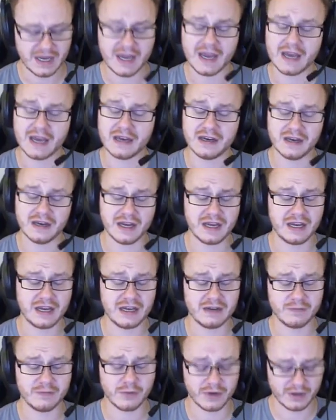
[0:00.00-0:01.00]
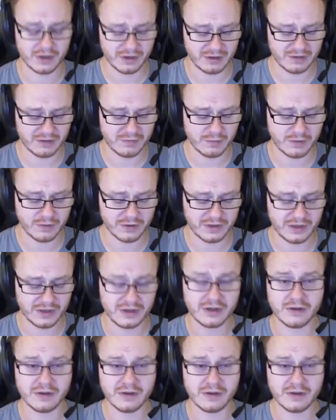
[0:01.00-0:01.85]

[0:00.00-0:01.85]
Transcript: at negative 114